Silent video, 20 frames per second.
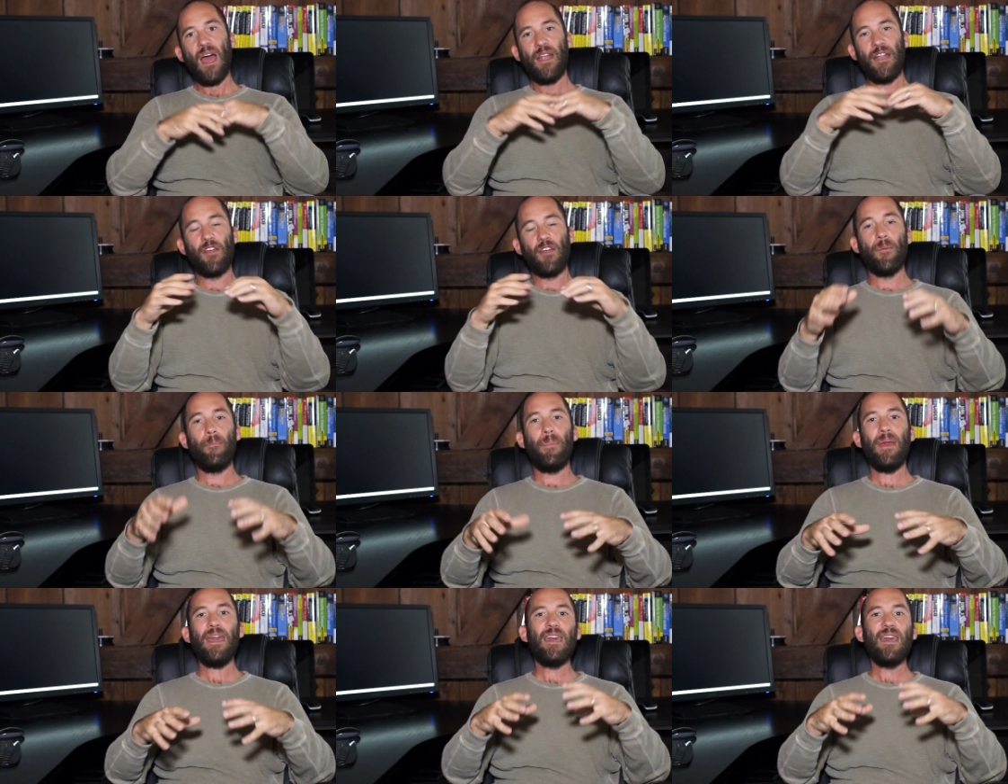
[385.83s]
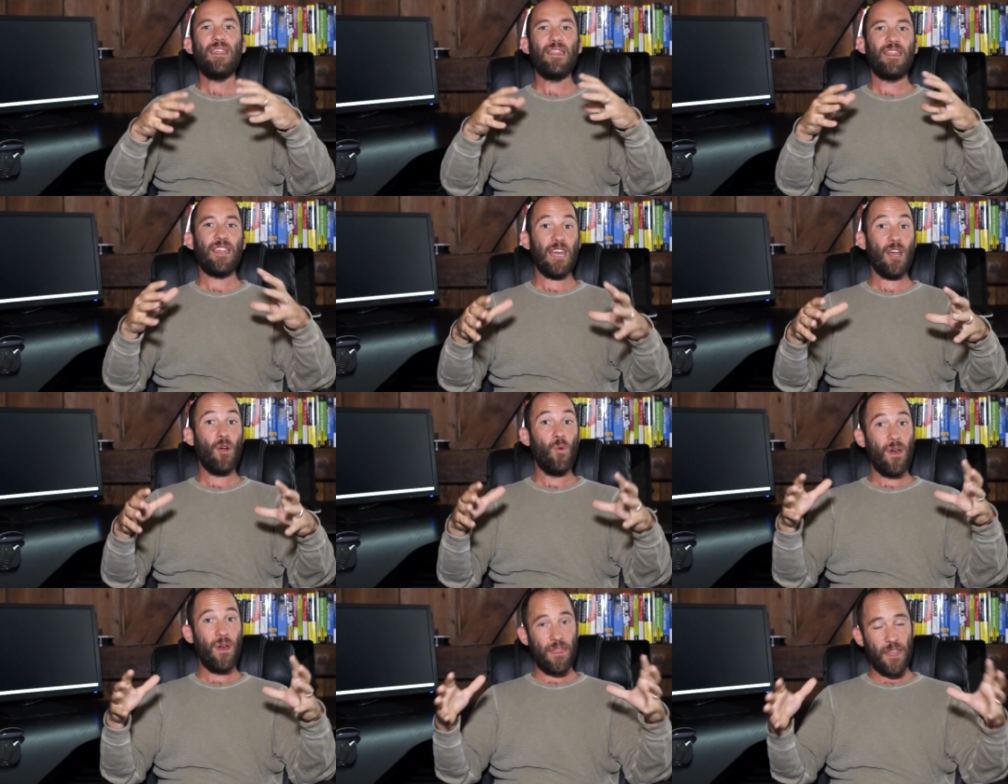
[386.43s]
Now the big
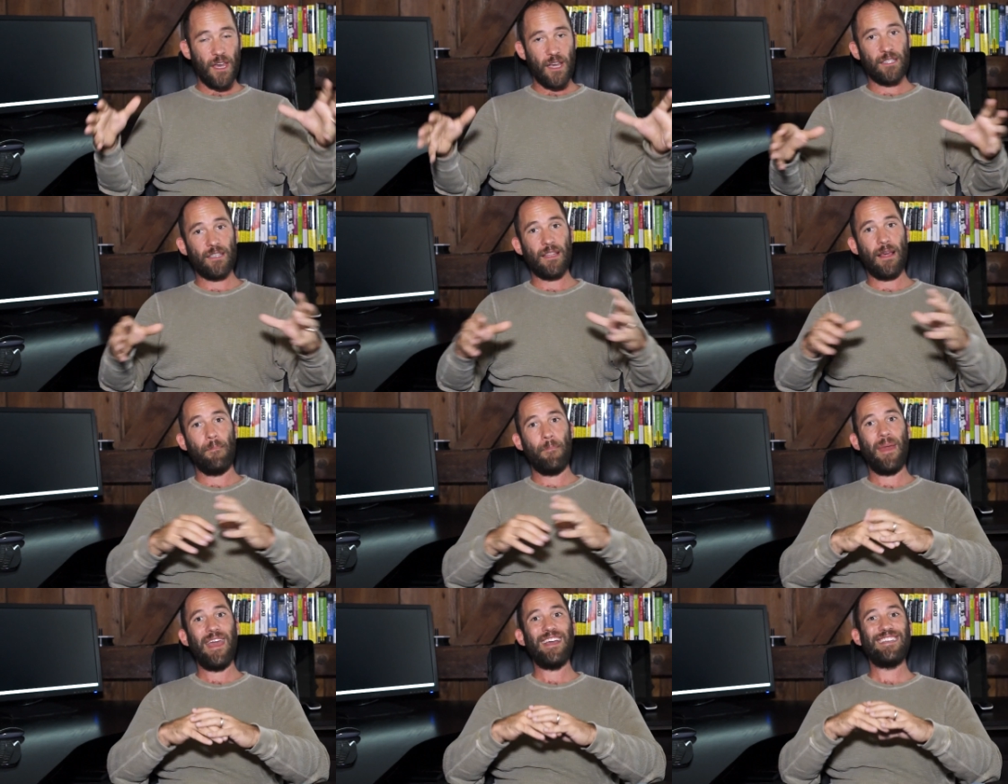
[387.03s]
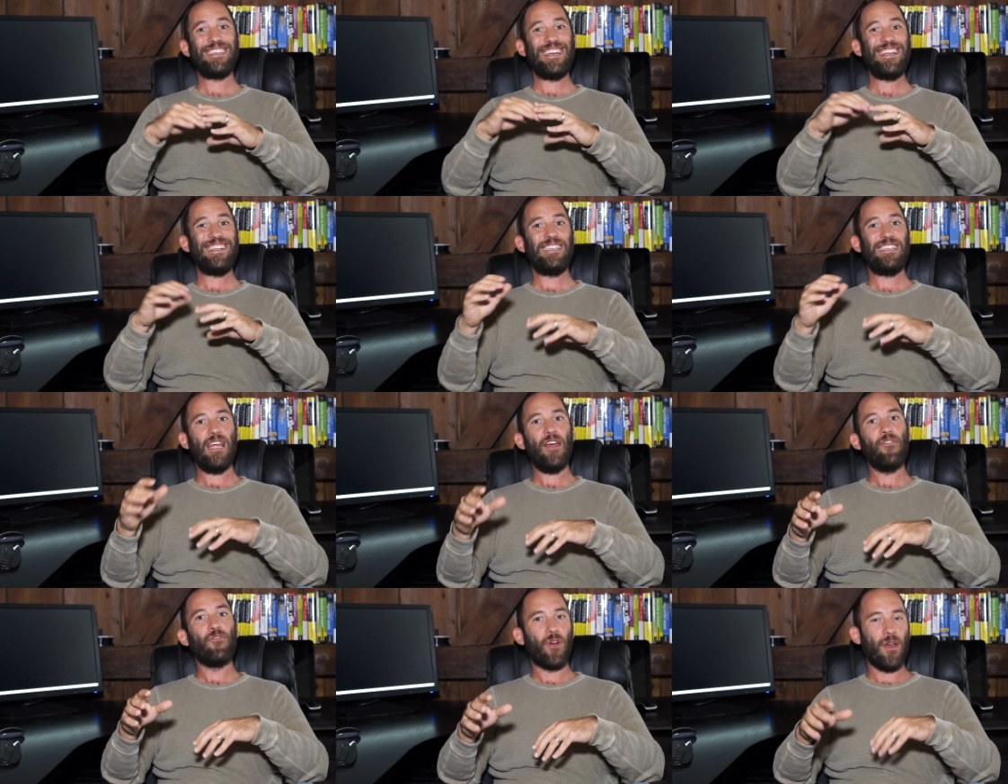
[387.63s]
thing with this that makes it
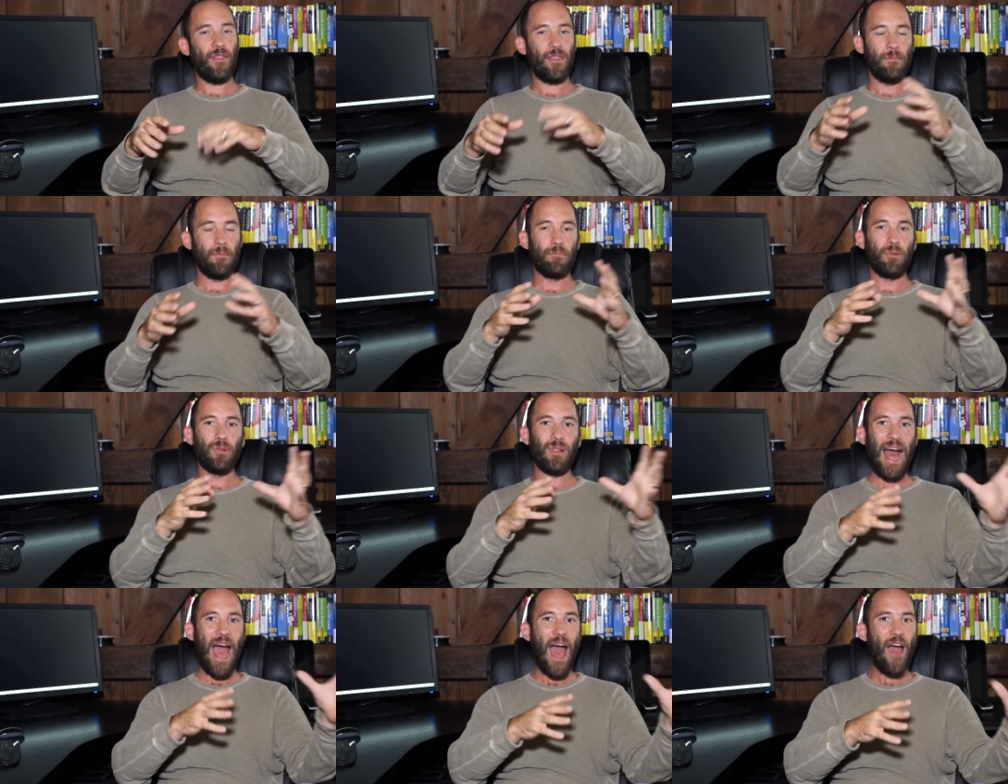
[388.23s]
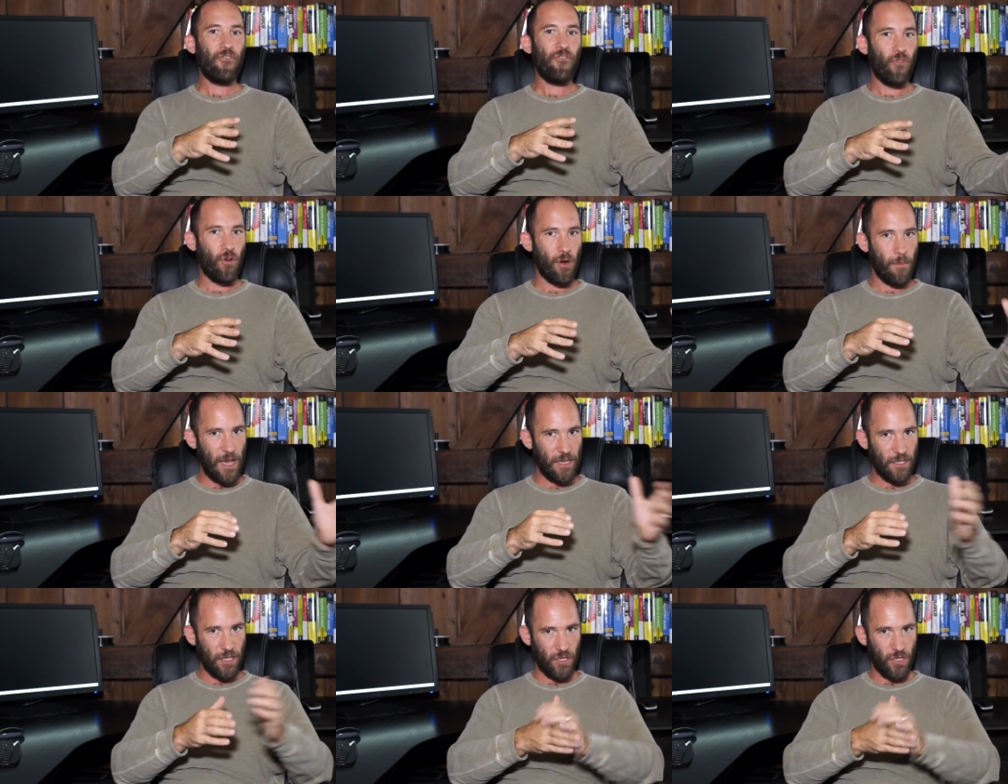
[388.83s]
different than
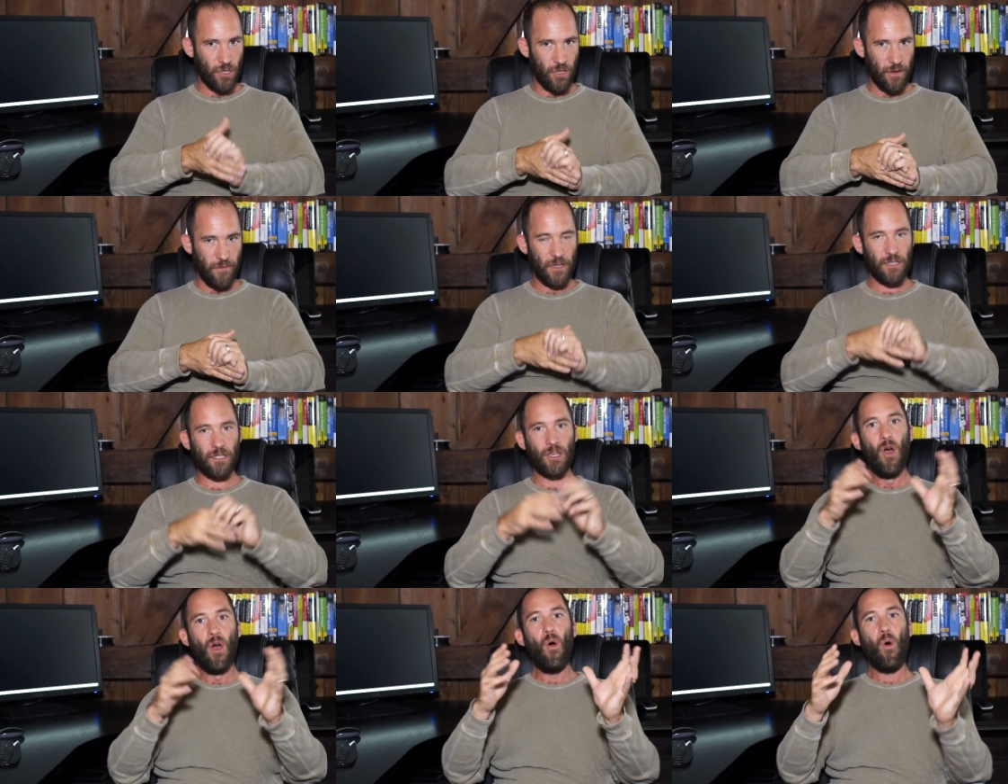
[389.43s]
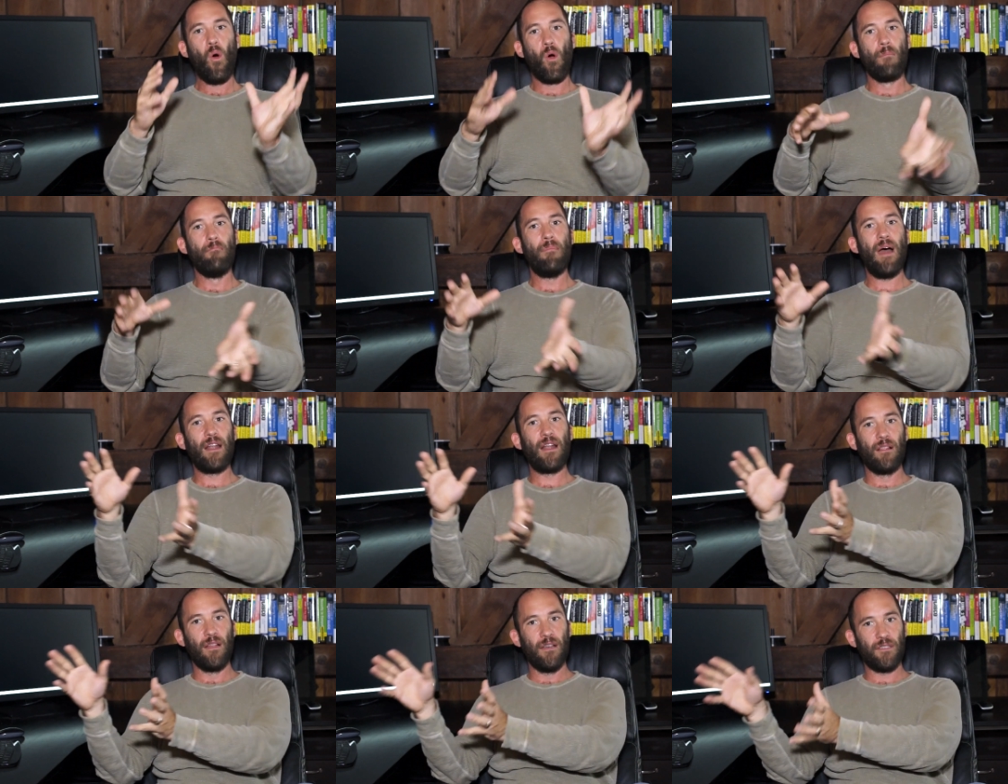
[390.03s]
platform as a service or
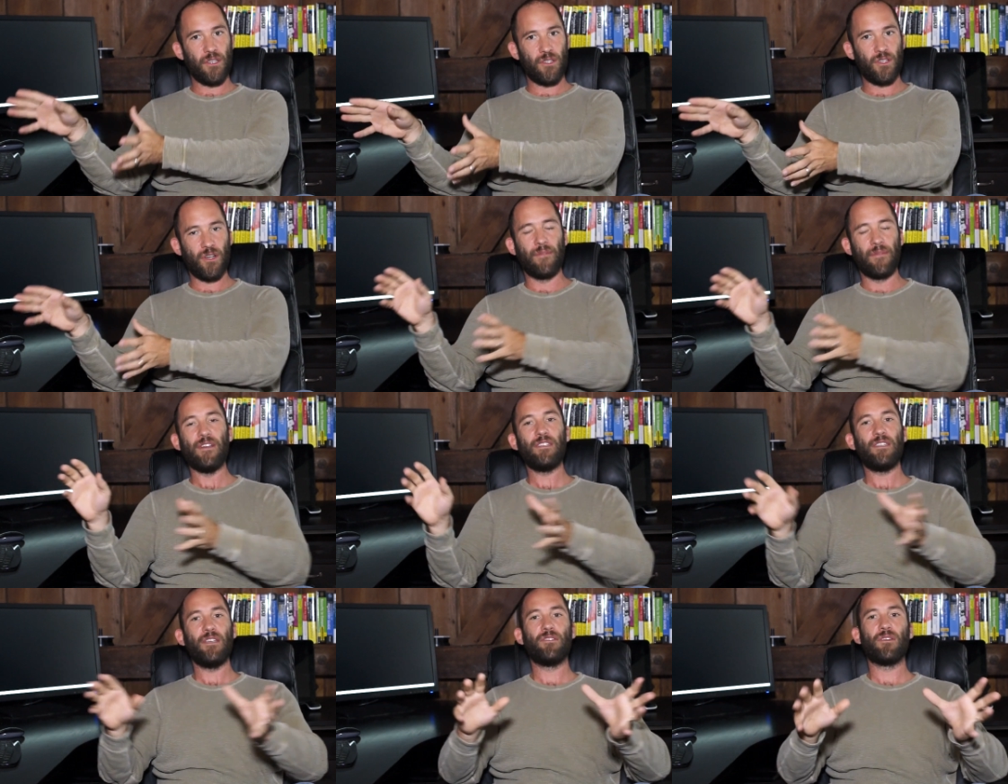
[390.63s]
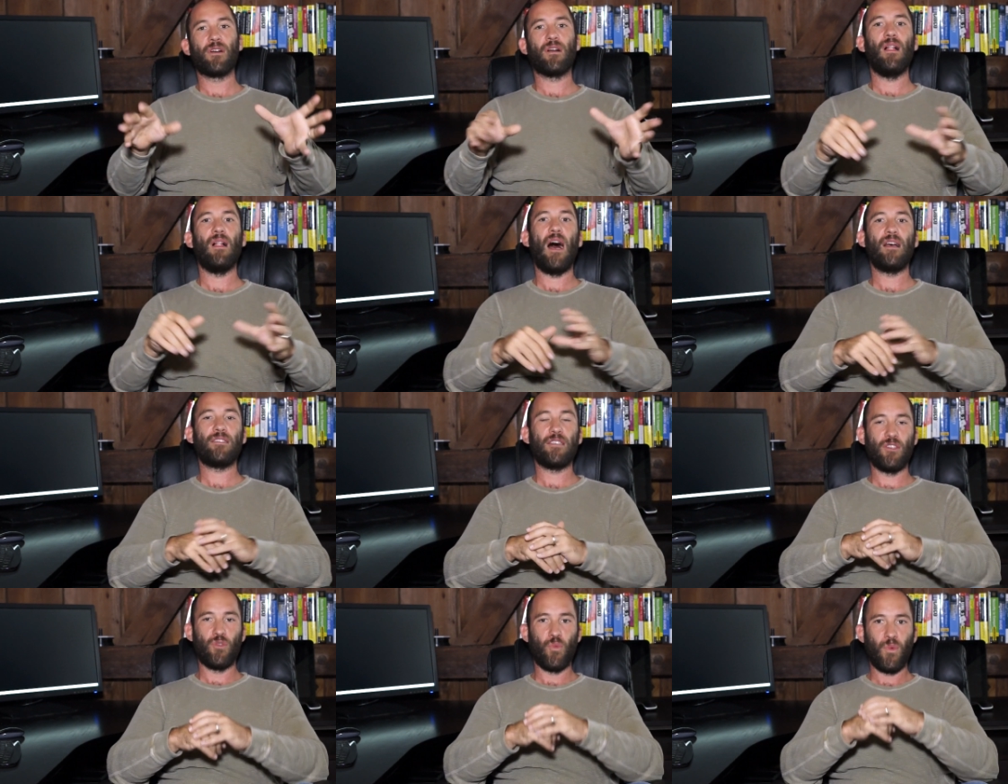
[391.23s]
metal as a service, these are
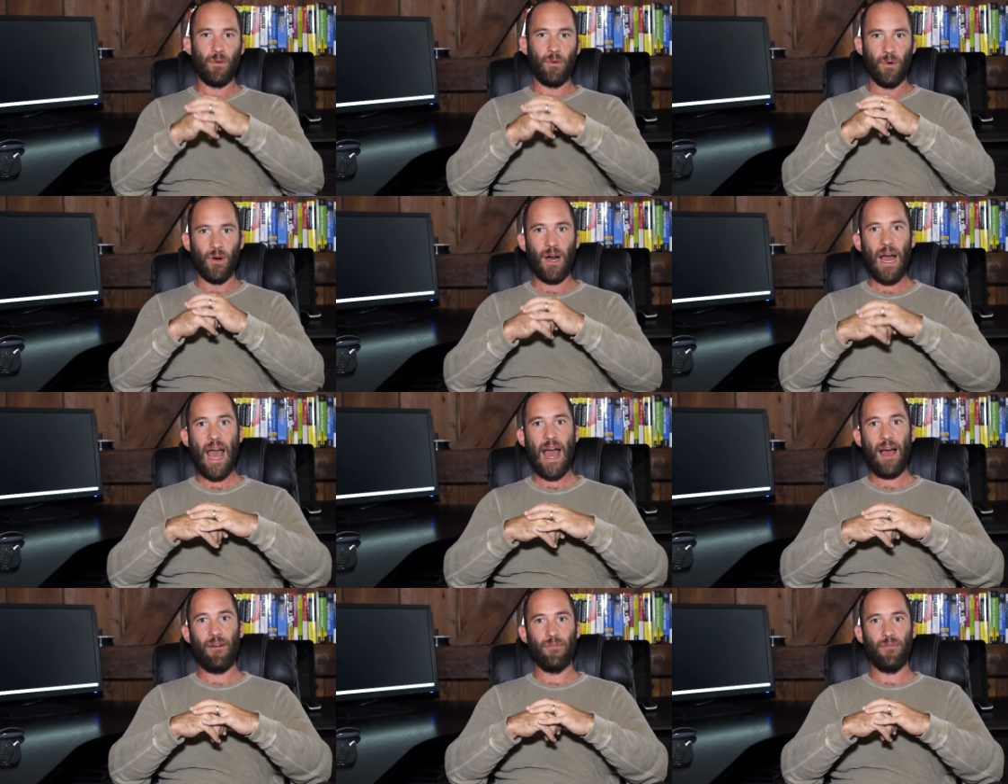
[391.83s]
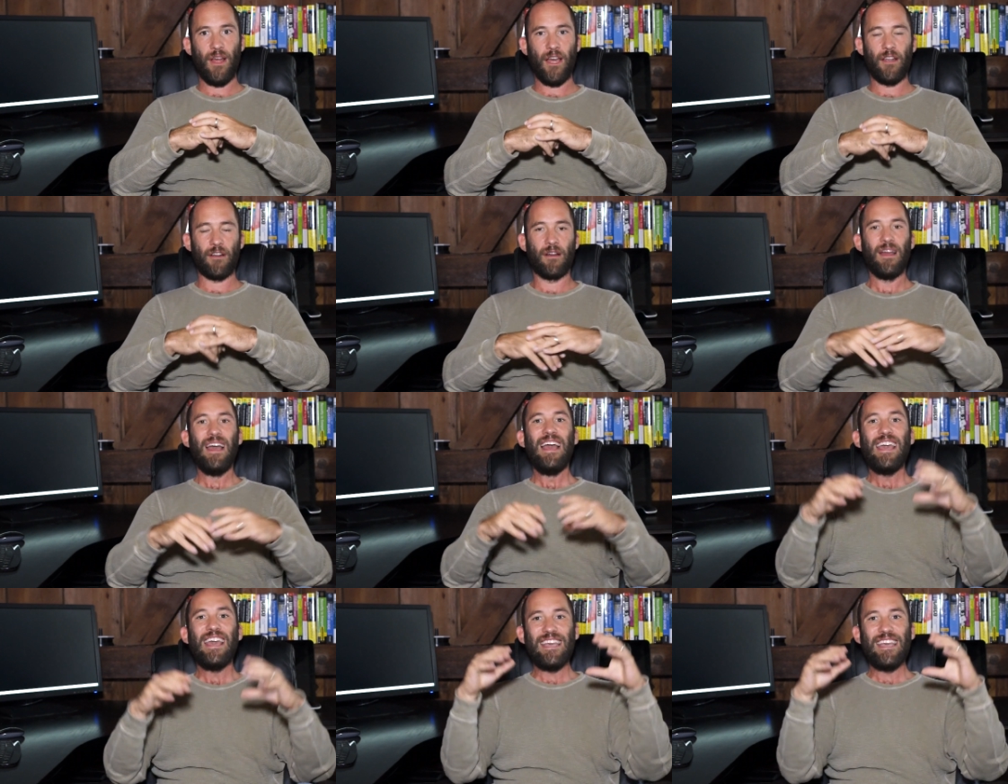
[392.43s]
classes we will have later,